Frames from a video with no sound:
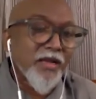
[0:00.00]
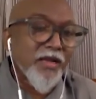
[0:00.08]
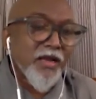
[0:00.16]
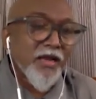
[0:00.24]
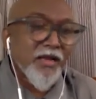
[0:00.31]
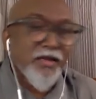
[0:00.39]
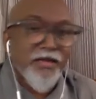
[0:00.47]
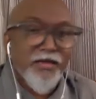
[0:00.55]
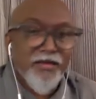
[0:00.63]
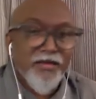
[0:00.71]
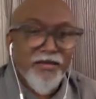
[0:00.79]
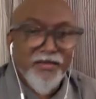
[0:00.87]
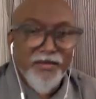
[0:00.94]
And
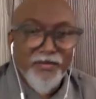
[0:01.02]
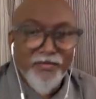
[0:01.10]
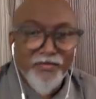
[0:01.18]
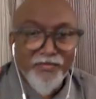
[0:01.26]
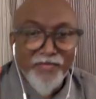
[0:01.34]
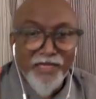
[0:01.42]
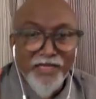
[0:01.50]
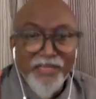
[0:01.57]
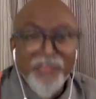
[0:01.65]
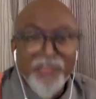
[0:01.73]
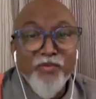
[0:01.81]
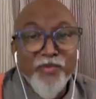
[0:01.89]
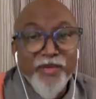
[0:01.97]
uh, millions
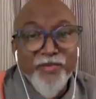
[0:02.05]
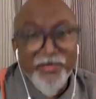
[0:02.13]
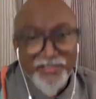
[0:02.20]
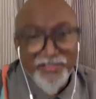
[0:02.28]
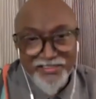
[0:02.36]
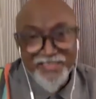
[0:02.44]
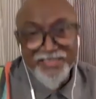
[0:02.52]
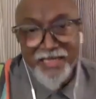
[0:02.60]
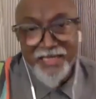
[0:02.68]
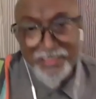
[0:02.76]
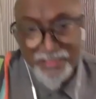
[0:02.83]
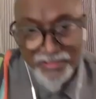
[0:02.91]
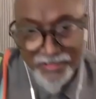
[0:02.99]
of people see
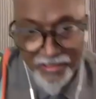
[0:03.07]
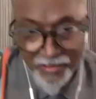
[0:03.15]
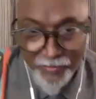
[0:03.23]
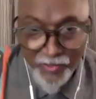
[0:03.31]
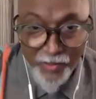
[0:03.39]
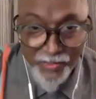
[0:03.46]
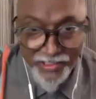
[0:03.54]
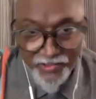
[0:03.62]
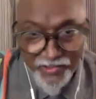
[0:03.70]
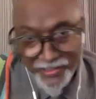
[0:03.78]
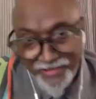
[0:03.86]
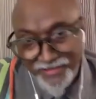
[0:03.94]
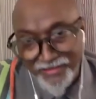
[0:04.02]
that uh, public
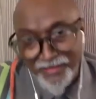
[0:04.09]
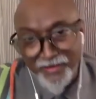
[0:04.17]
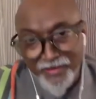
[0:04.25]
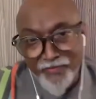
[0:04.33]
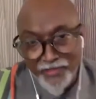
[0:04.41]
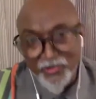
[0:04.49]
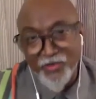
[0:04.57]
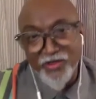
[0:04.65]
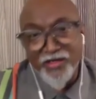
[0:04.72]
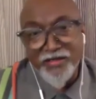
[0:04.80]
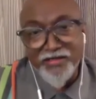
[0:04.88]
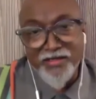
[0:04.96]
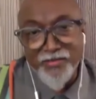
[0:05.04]
space in
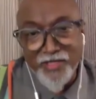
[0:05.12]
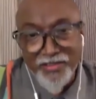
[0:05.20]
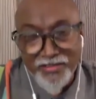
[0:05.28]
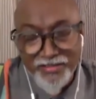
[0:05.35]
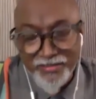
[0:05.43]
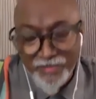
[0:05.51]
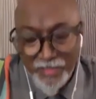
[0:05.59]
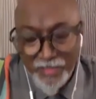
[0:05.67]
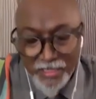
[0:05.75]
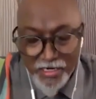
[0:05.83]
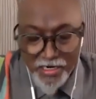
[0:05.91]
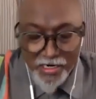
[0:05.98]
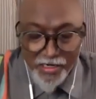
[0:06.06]
Victoria Terminus.
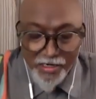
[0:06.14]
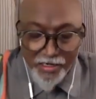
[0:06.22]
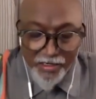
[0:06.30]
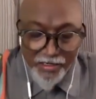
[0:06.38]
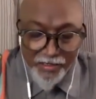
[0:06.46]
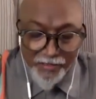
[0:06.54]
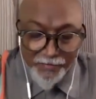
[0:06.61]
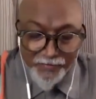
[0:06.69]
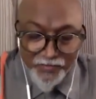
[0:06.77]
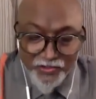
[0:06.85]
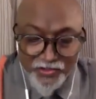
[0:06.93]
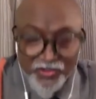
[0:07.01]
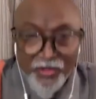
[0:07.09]
Um,
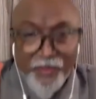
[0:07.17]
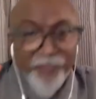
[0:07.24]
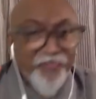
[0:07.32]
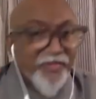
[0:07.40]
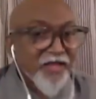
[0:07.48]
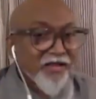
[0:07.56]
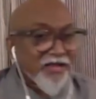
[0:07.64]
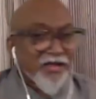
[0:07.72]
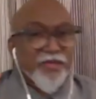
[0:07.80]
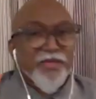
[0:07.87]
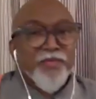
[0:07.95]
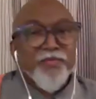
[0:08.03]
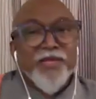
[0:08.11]
so
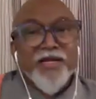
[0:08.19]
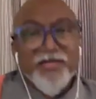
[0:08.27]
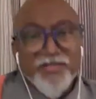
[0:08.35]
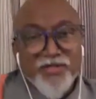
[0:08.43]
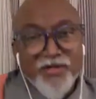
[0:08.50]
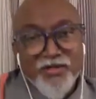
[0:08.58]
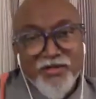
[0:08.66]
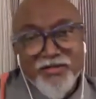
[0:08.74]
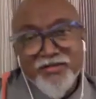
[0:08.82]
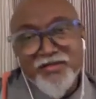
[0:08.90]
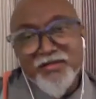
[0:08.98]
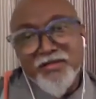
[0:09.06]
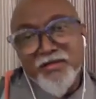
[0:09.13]
coming back to your
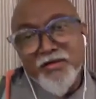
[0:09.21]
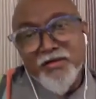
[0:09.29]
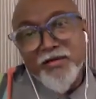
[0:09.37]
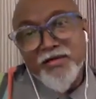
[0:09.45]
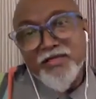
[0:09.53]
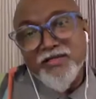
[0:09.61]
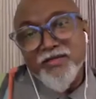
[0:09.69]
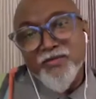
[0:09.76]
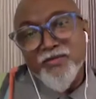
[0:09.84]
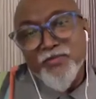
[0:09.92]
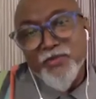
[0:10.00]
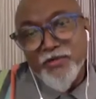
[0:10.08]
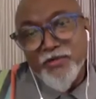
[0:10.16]
question, you know, it is
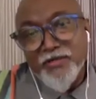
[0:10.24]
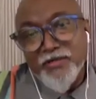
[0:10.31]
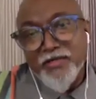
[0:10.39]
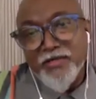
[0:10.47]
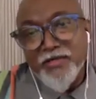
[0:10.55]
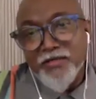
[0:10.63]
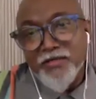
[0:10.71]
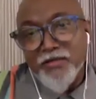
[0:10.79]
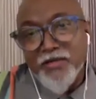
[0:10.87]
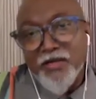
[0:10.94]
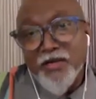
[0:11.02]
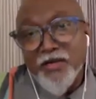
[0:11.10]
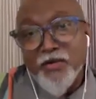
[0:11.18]
important that, you know,
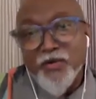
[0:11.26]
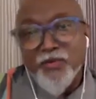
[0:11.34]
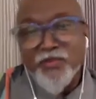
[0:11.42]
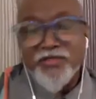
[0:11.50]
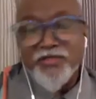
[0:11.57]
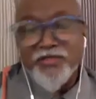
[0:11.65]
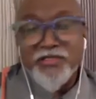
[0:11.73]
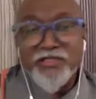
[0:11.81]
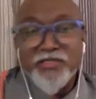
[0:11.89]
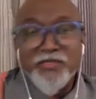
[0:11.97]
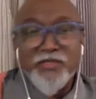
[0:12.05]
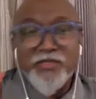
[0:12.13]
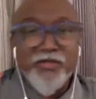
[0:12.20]
have conversations
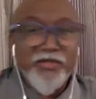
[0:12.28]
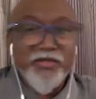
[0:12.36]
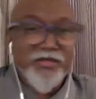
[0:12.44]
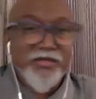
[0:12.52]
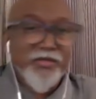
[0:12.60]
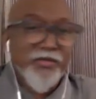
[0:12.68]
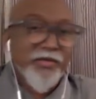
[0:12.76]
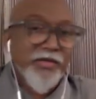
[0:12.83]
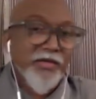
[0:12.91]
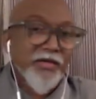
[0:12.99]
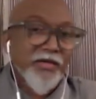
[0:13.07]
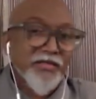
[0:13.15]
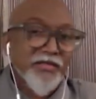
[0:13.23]
with your contemporary
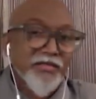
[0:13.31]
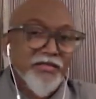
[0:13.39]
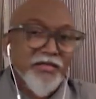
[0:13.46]
artists